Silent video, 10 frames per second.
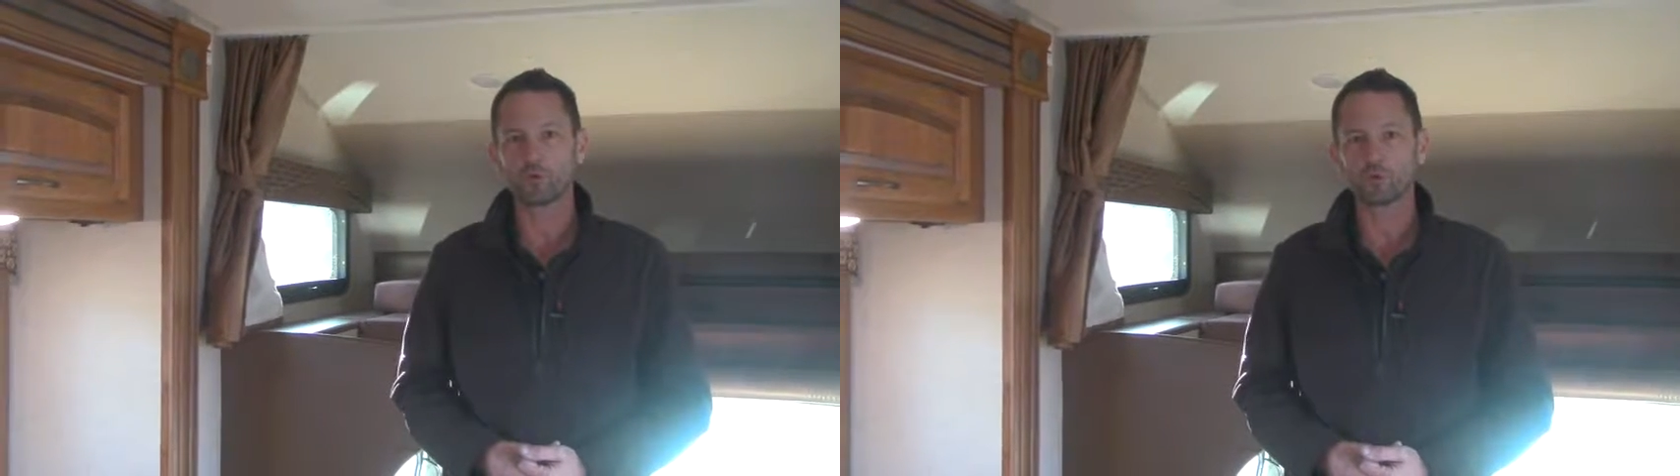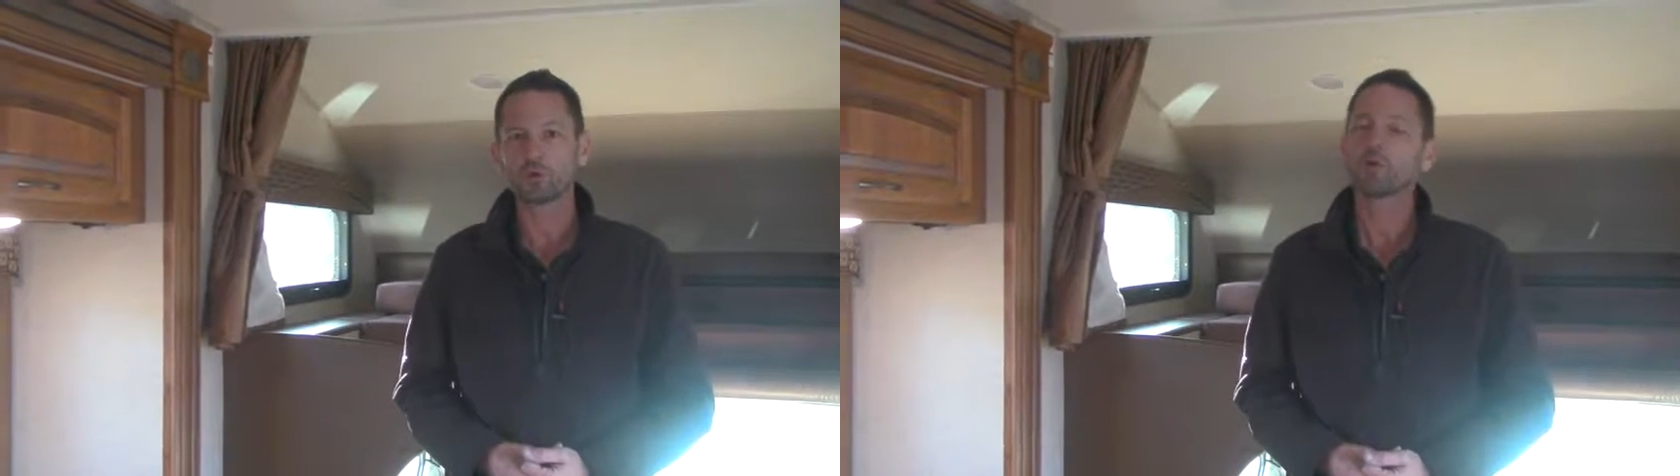
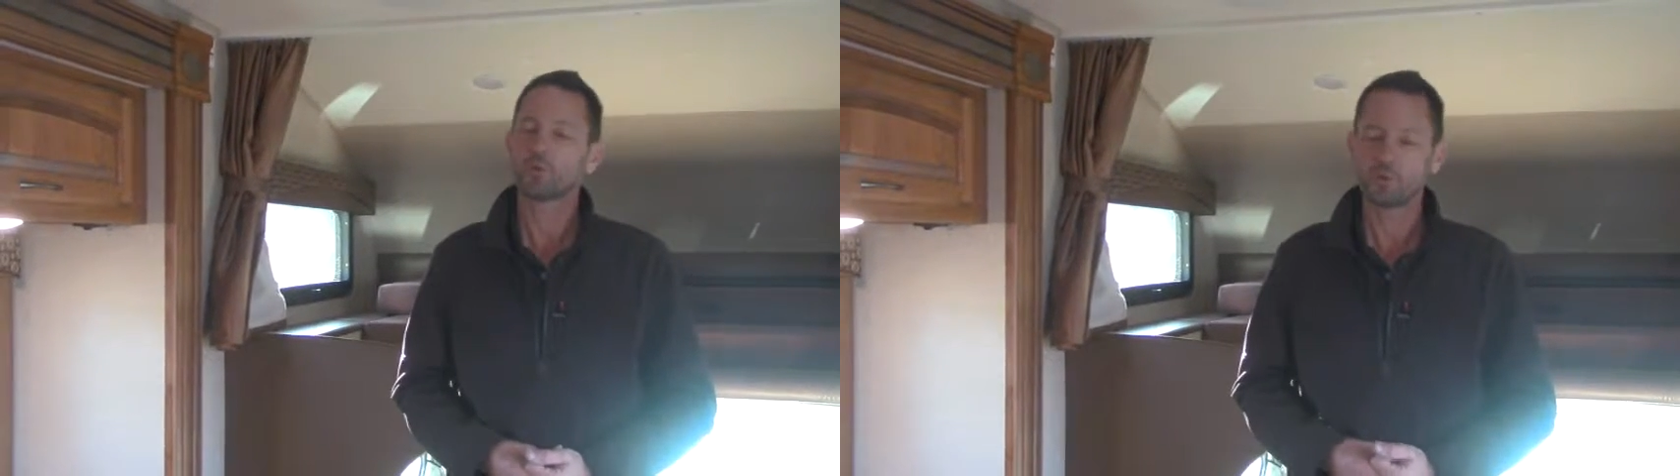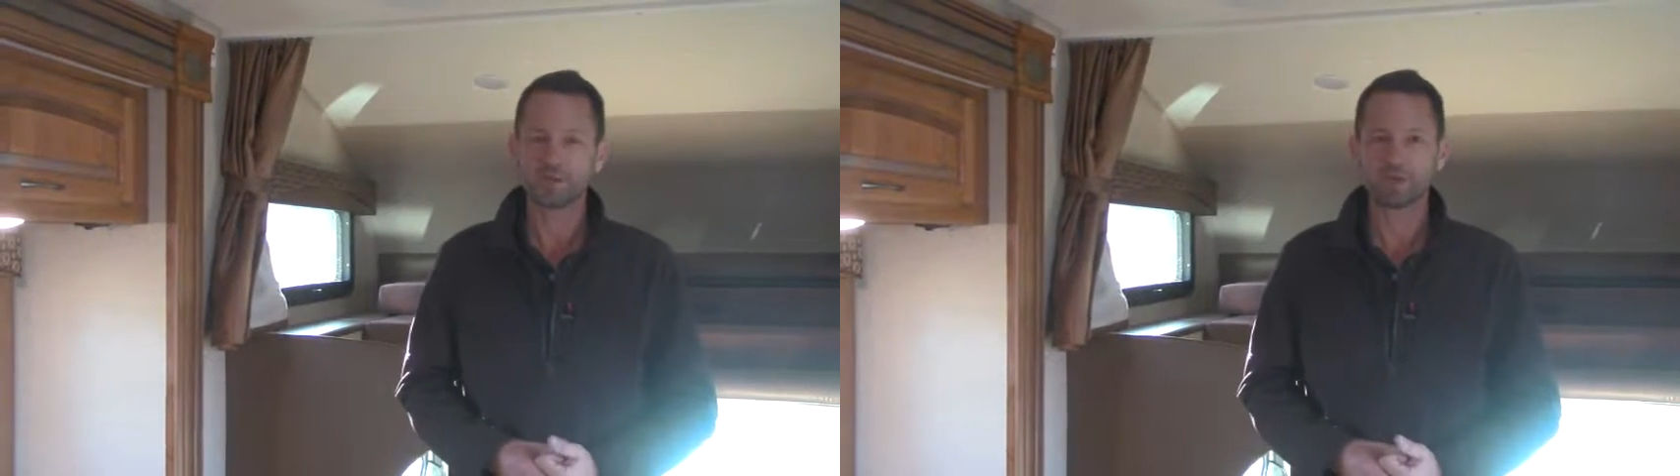order,
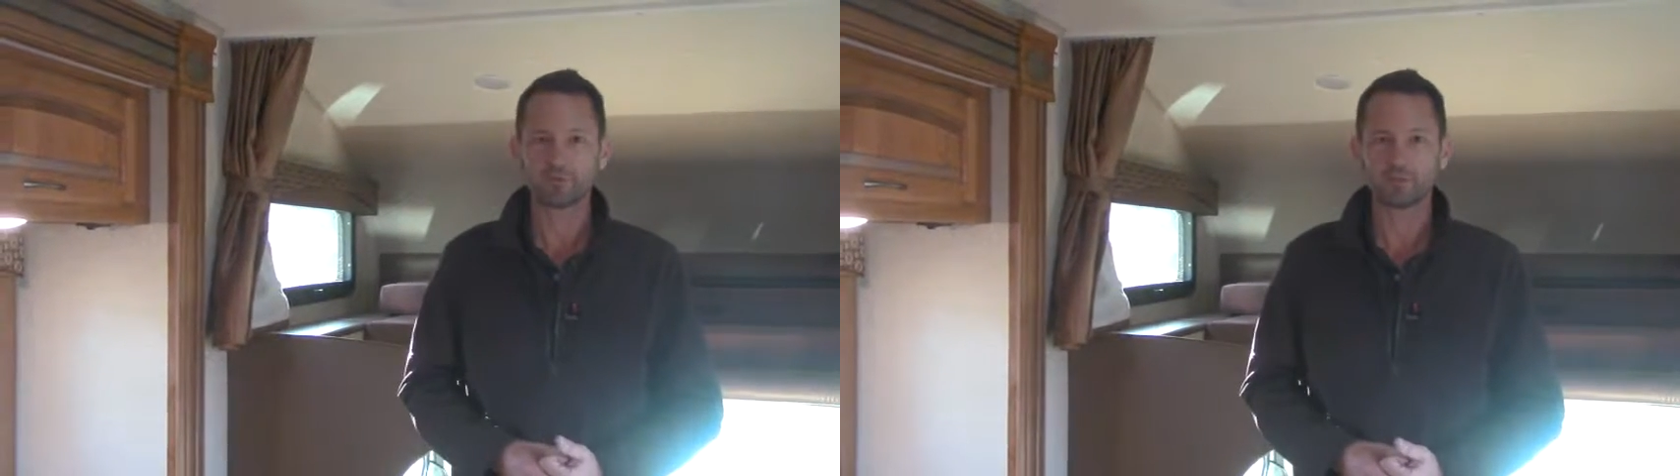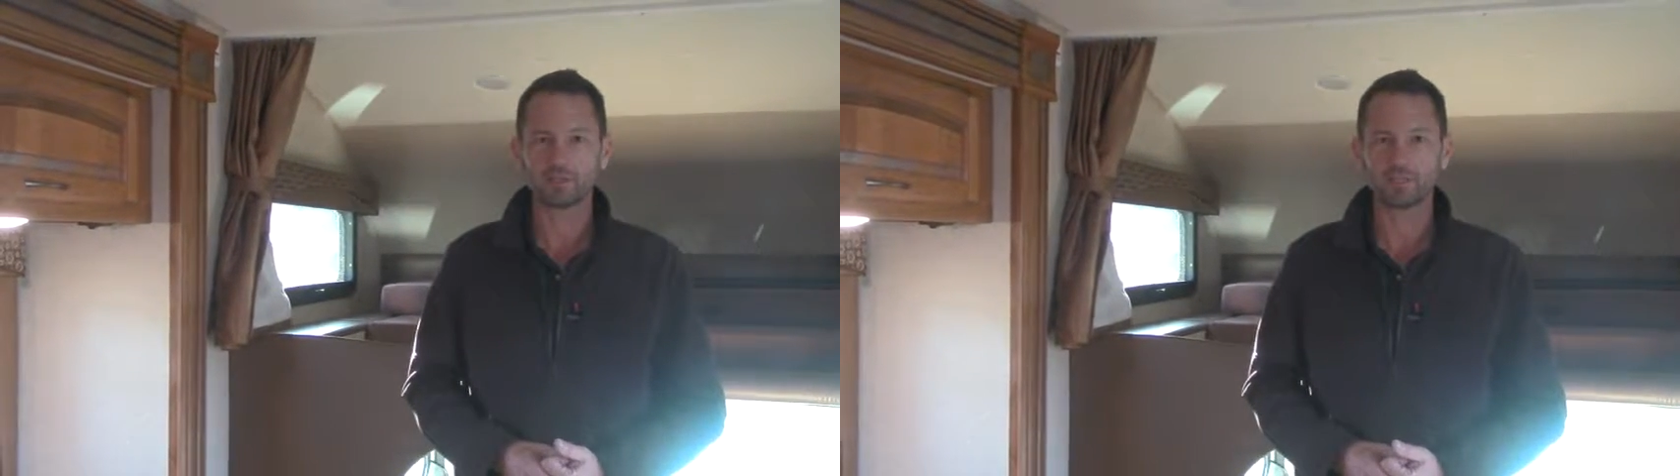we
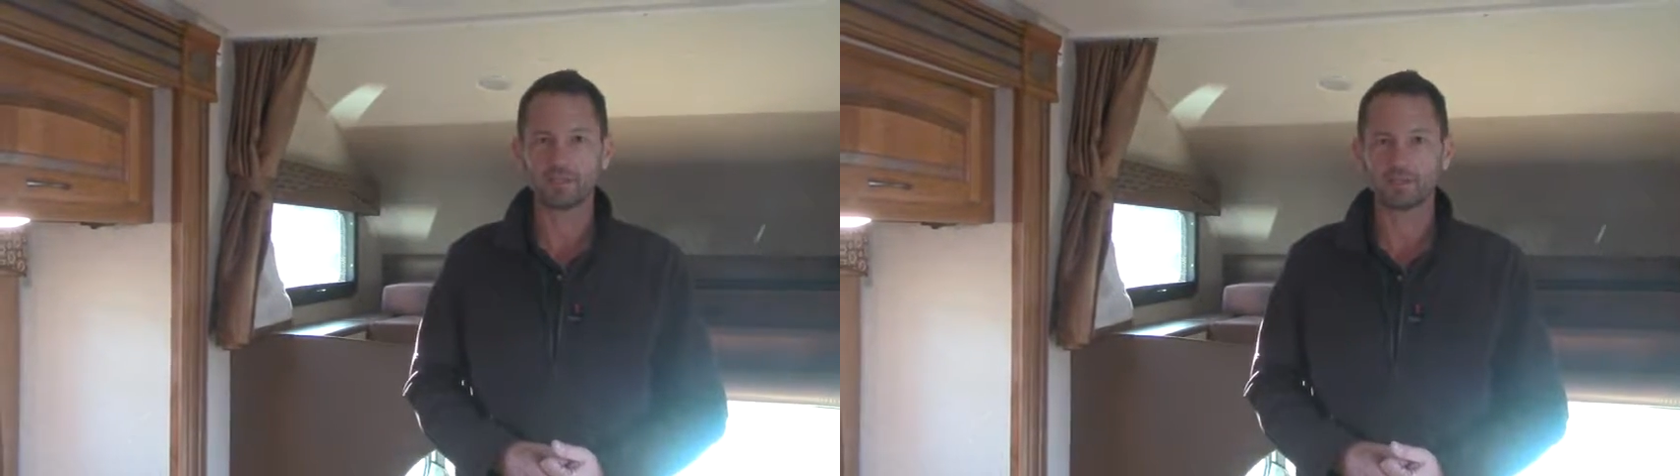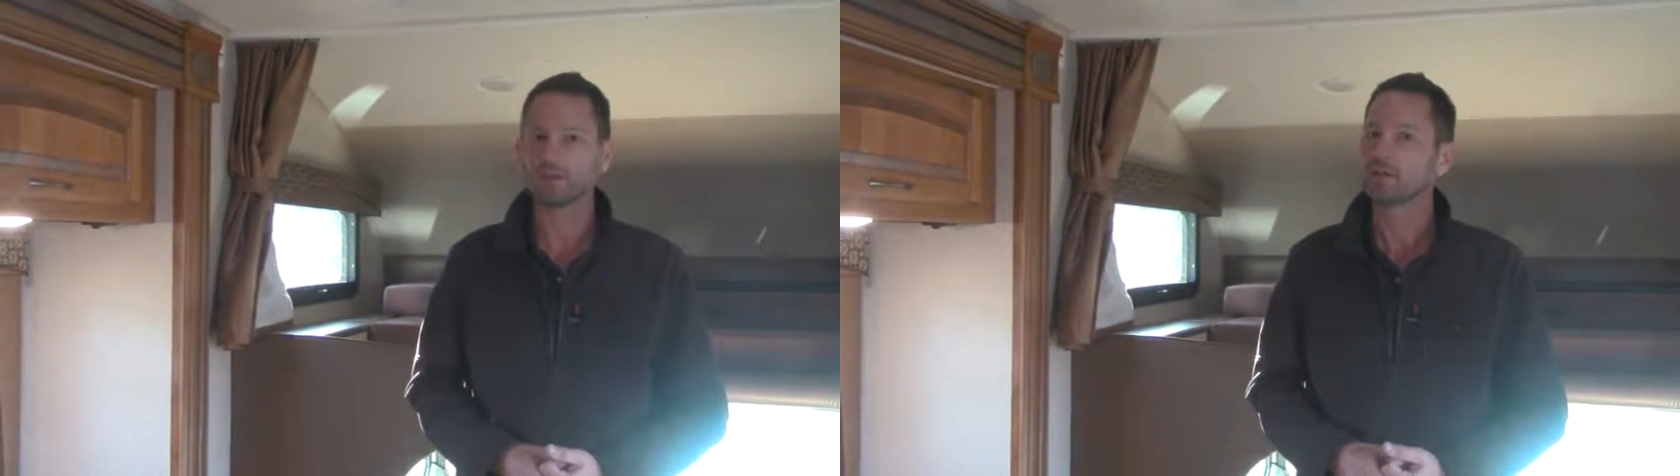definitely
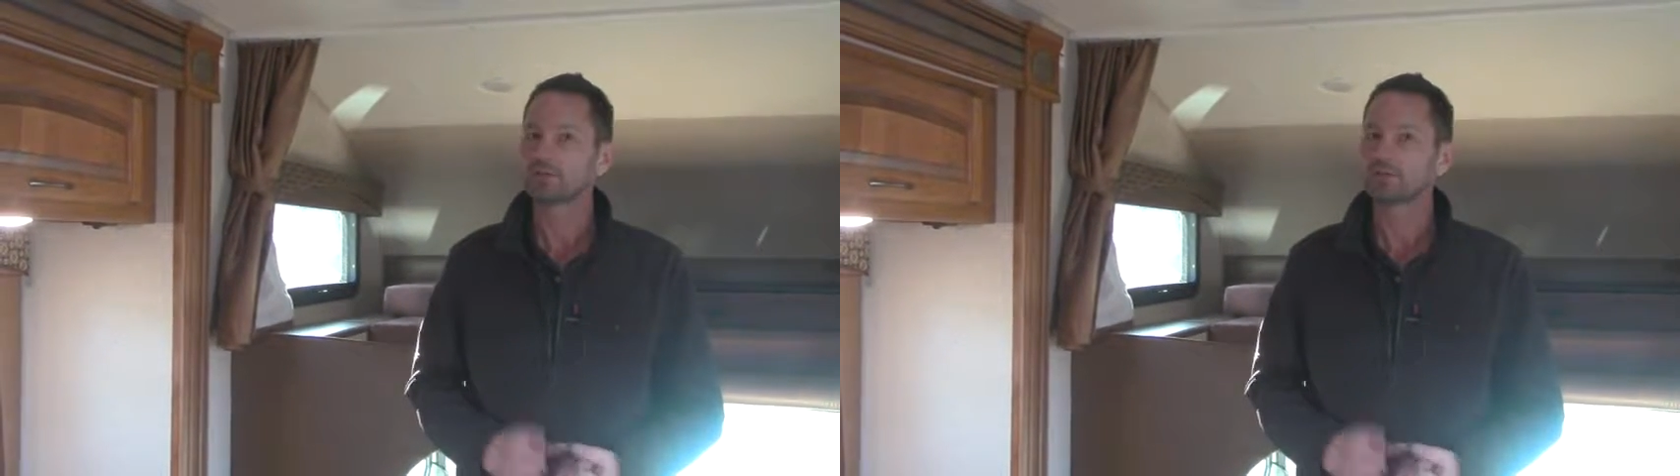get it.